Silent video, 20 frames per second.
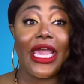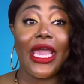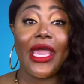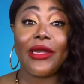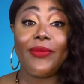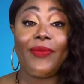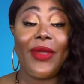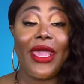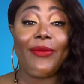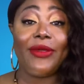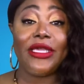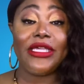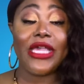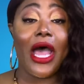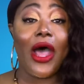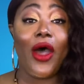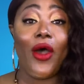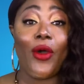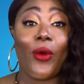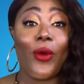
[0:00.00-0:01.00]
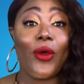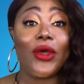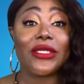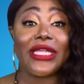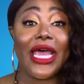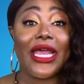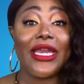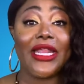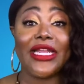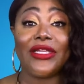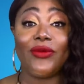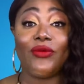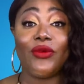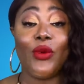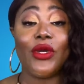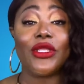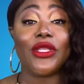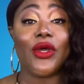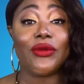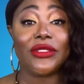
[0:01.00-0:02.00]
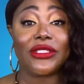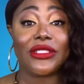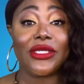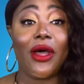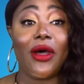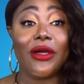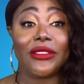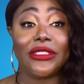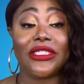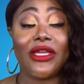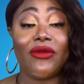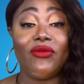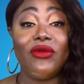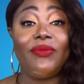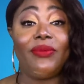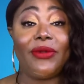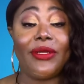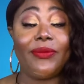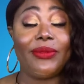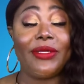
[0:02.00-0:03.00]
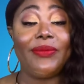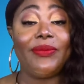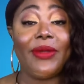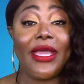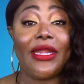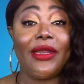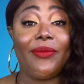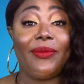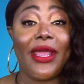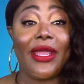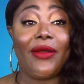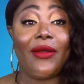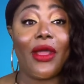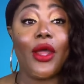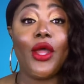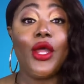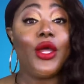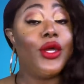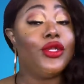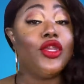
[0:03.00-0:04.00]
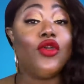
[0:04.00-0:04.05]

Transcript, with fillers: And, baby, y'all girls out there with those songs and stuff we play in the background,